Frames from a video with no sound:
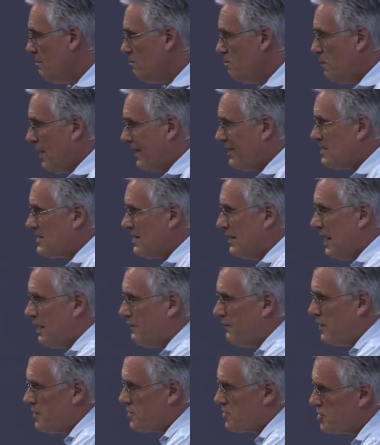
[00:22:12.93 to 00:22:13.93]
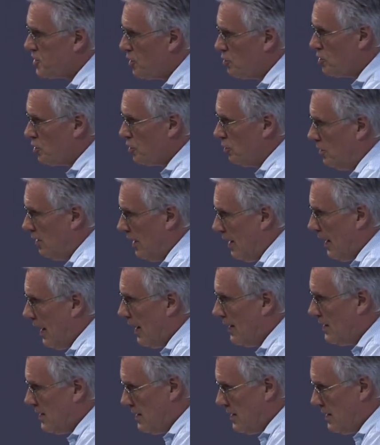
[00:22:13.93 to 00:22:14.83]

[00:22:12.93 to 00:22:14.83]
But it's an adverse social and